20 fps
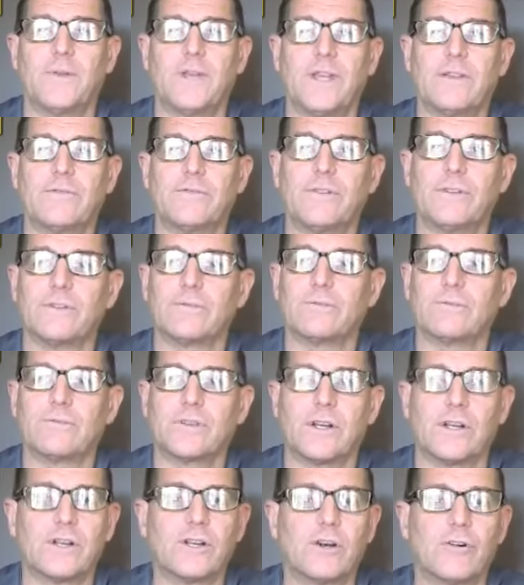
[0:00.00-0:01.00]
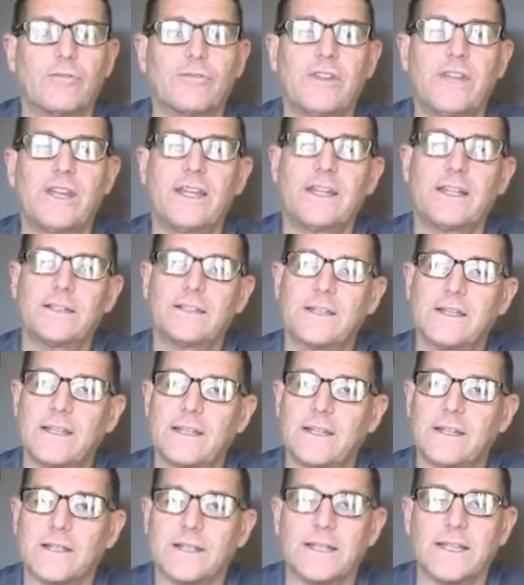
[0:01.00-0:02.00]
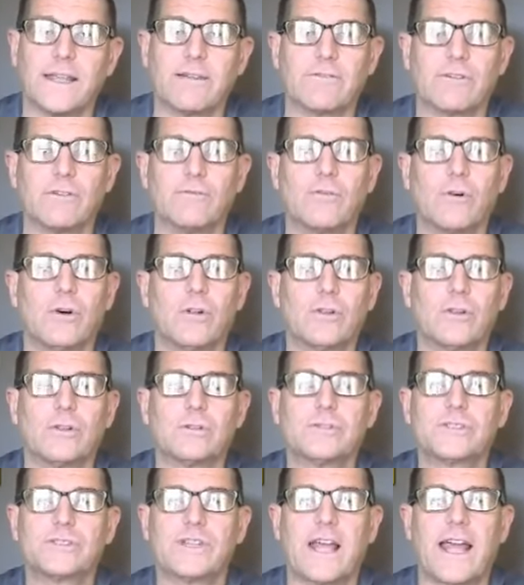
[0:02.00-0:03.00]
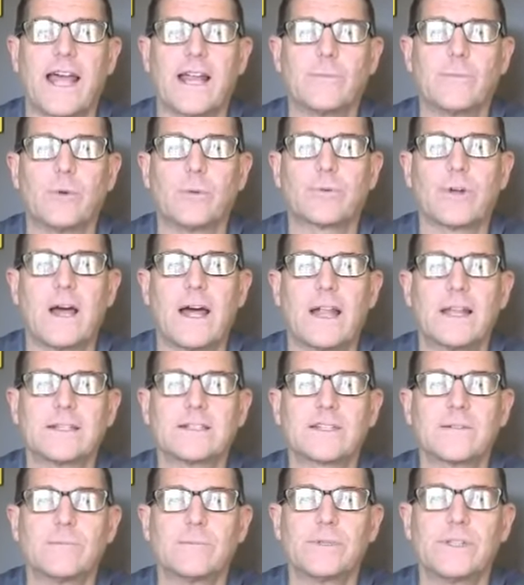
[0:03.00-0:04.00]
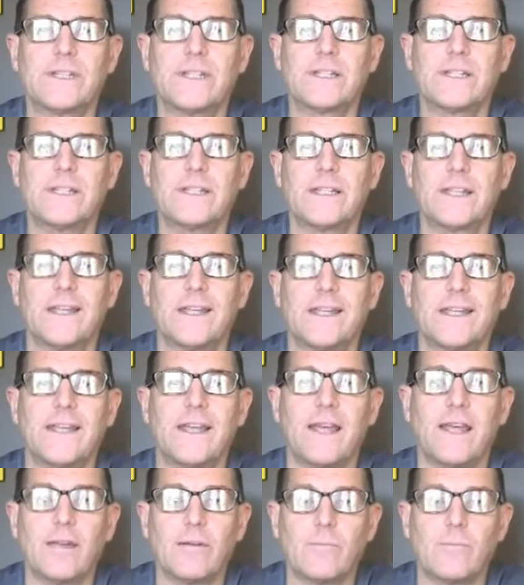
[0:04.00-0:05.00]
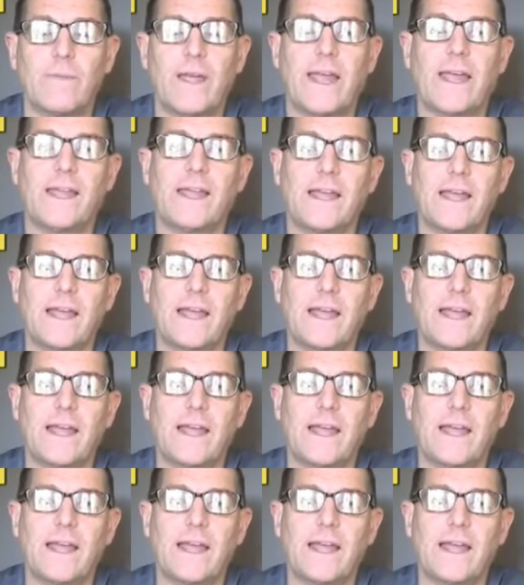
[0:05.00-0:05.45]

If you're going to go vegan, get rid of all those animal products completely. It may